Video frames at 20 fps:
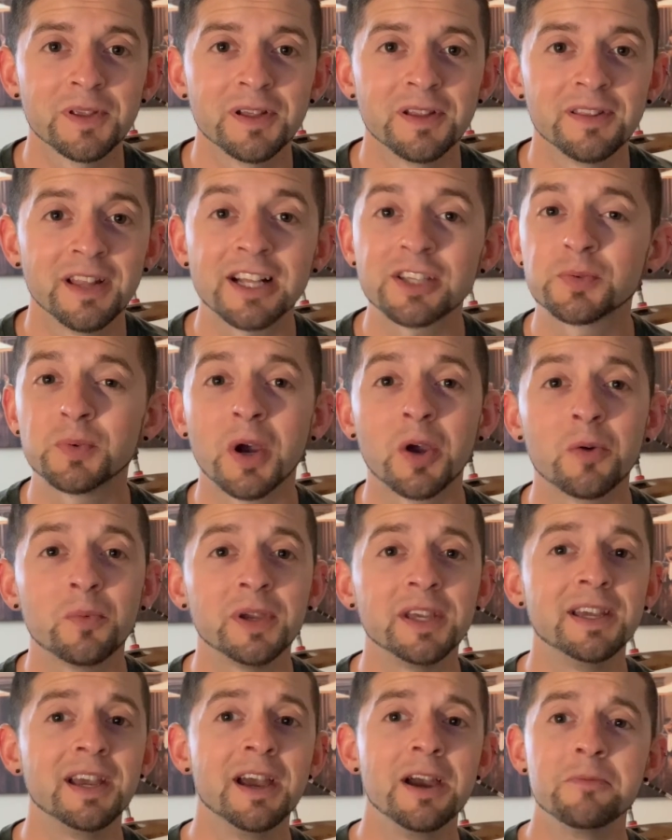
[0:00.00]
That's why
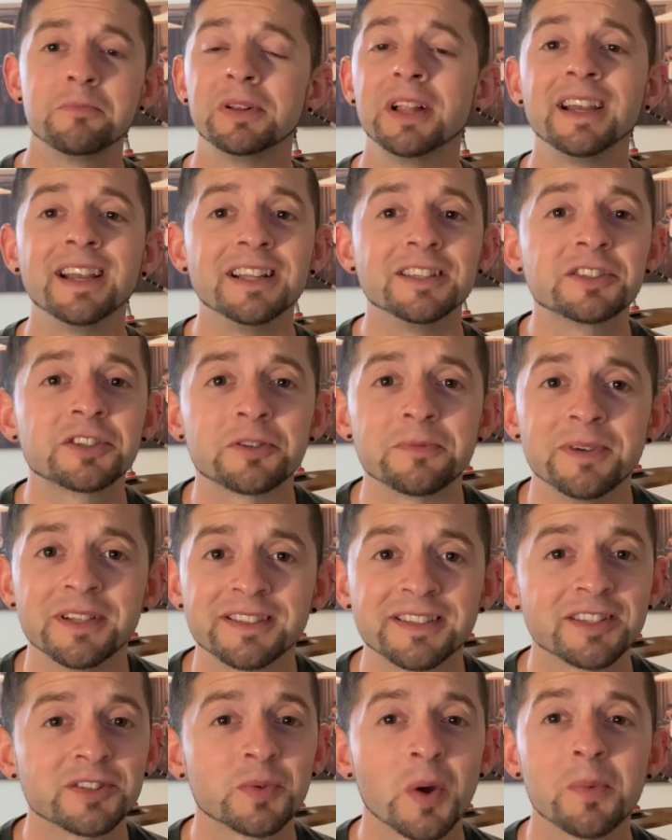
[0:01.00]
we play instruments.
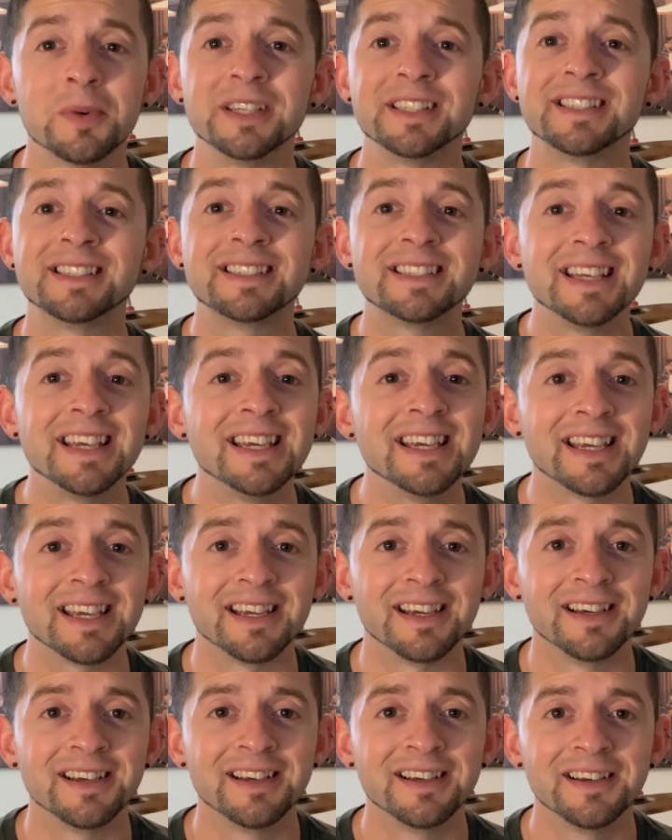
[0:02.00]
That's why we
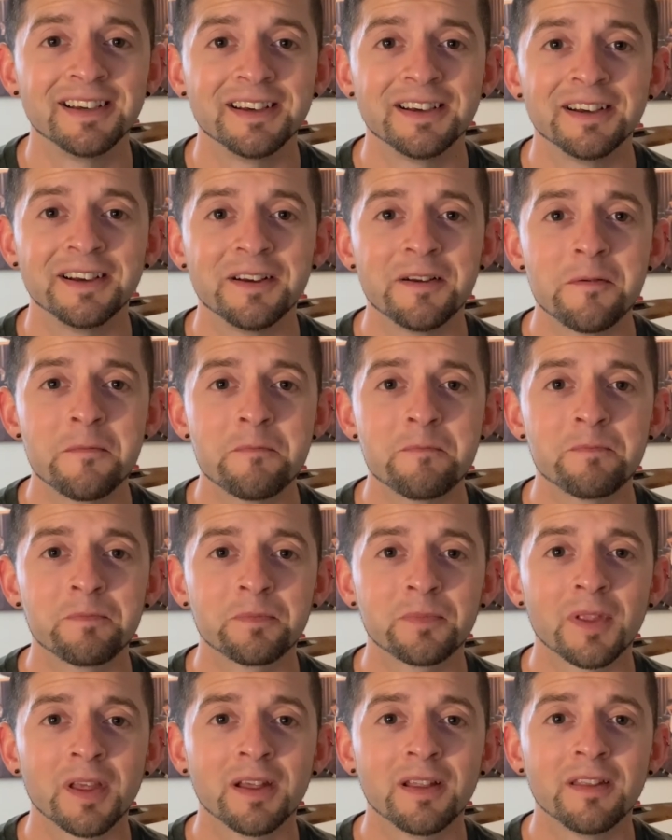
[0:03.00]
sing.
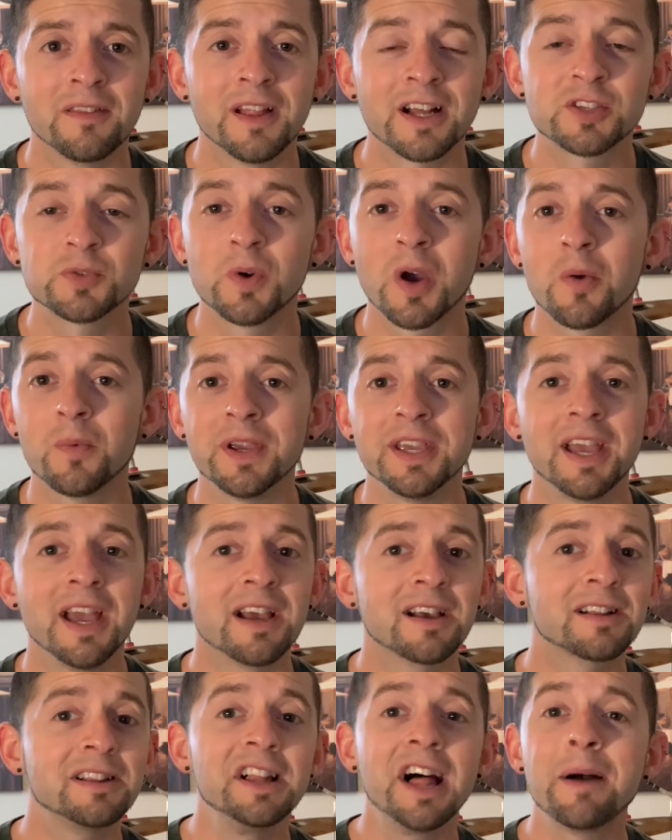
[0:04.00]
That's why we
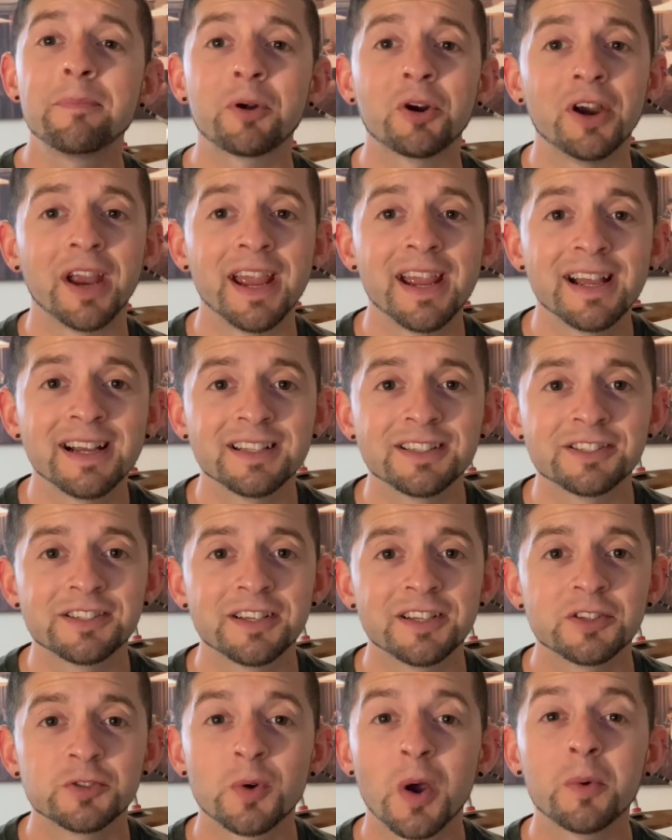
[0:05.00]
clap our hands.
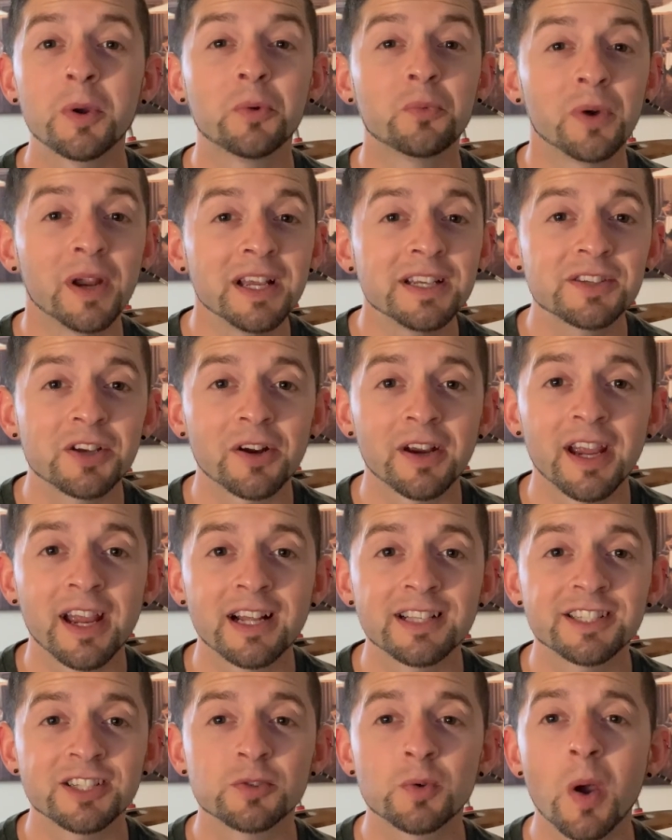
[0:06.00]
That's why we raise our
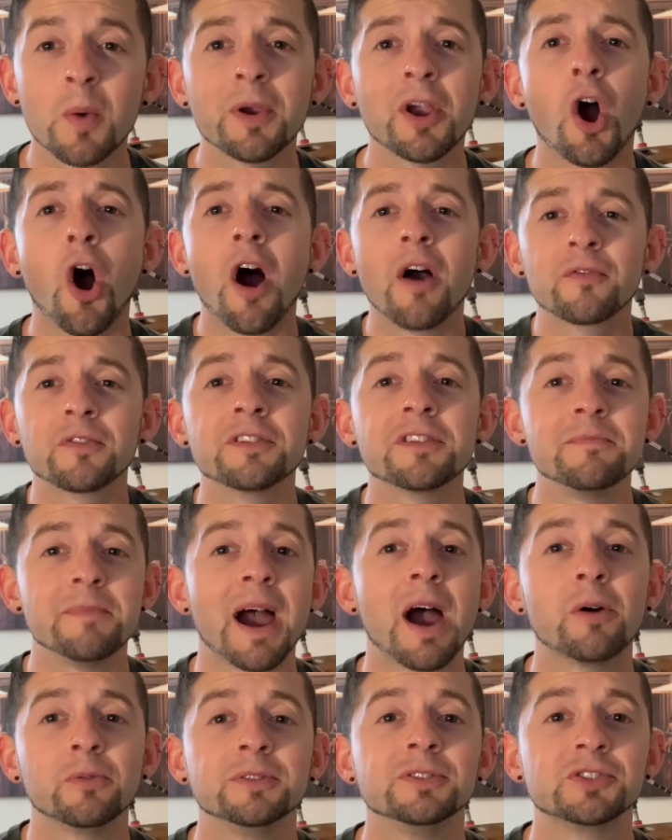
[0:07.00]
hands. That's why we offer them
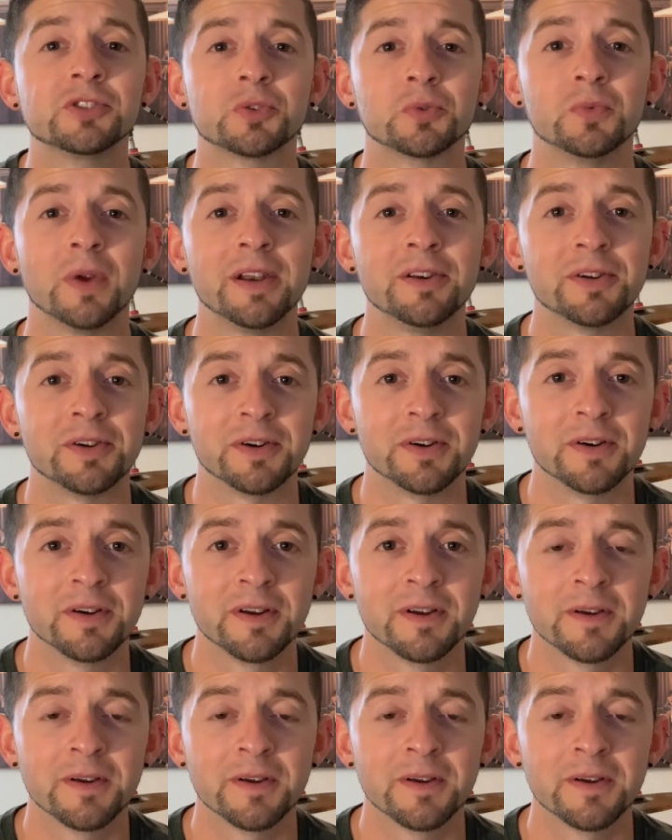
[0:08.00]
out and surrender.